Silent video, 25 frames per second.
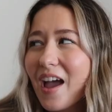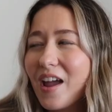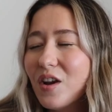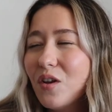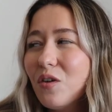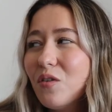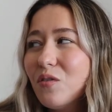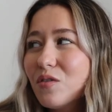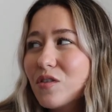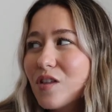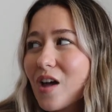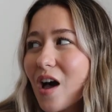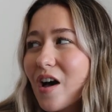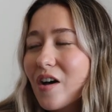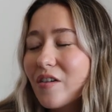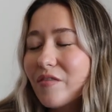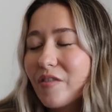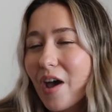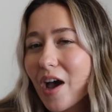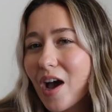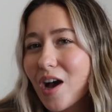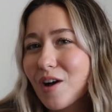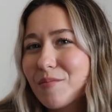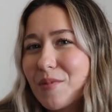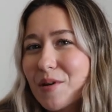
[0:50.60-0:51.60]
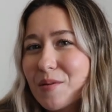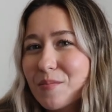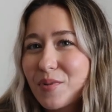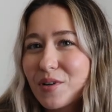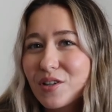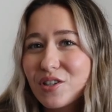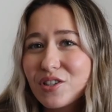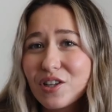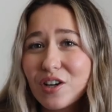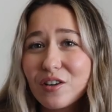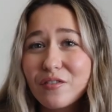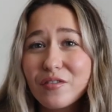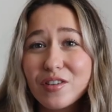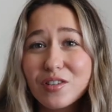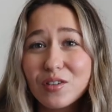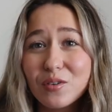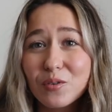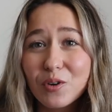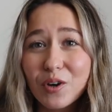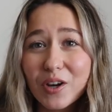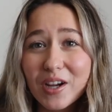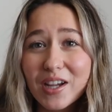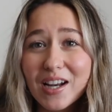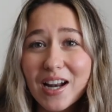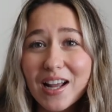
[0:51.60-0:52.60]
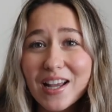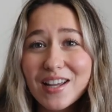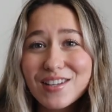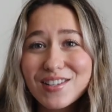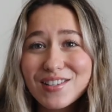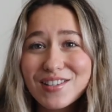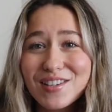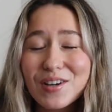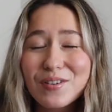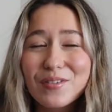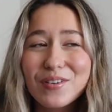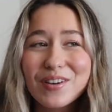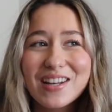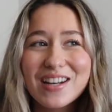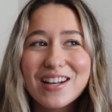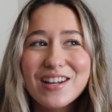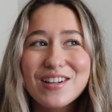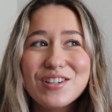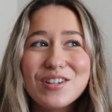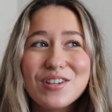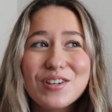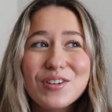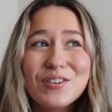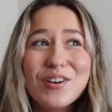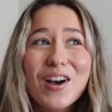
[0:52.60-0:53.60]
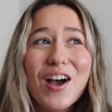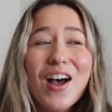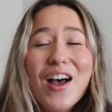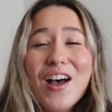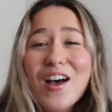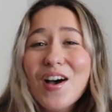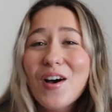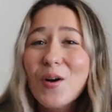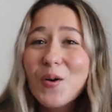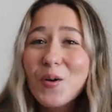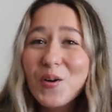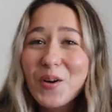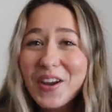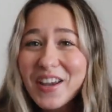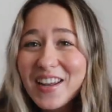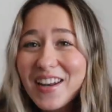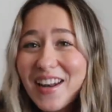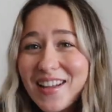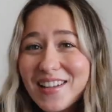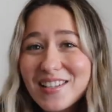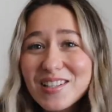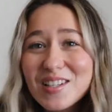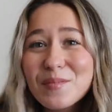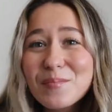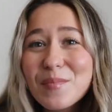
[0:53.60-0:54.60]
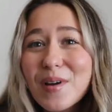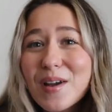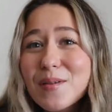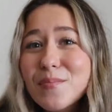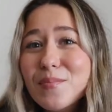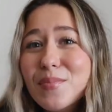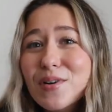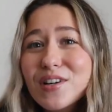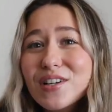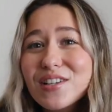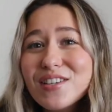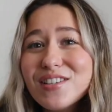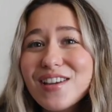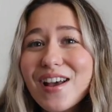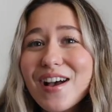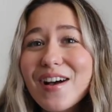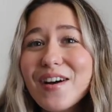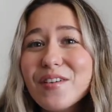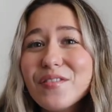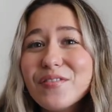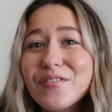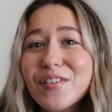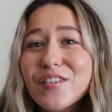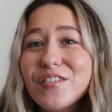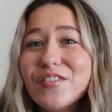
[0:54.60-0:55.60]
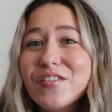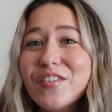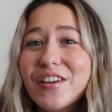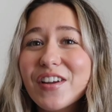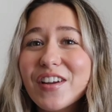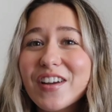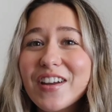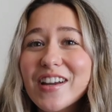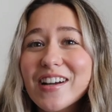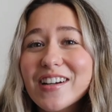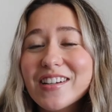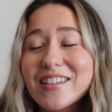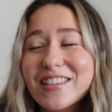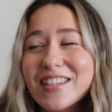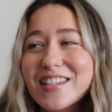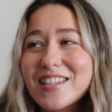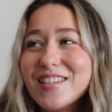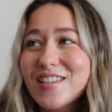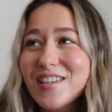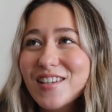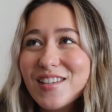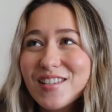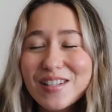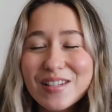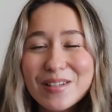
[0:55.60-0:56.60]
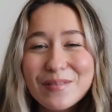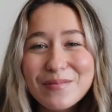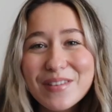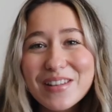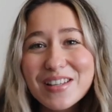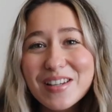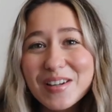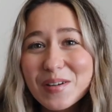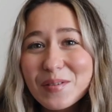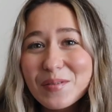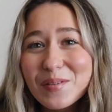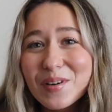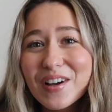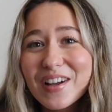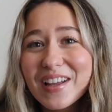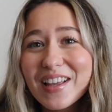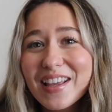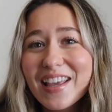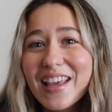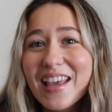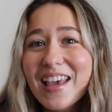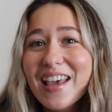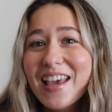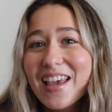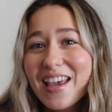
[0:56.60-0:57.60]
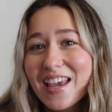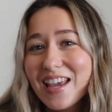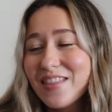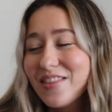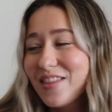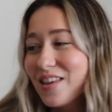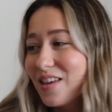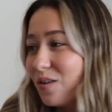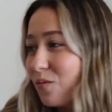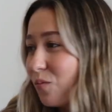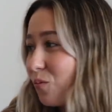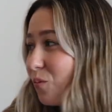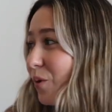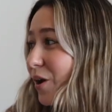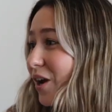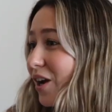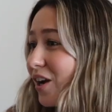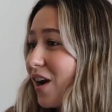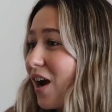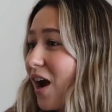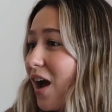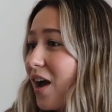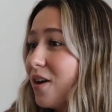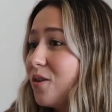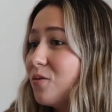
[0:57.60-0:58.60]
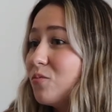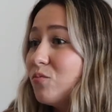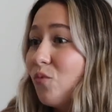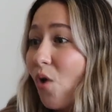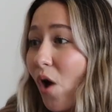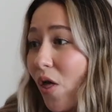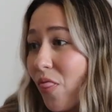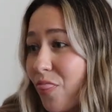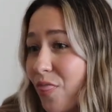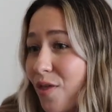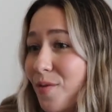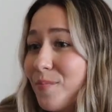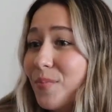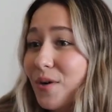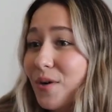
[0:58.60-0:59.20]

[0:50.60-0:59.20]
I don't love how my bookshelf is organized, so we're gonna do organizing my bookshelf, figuring out the system that I want, and then where I want the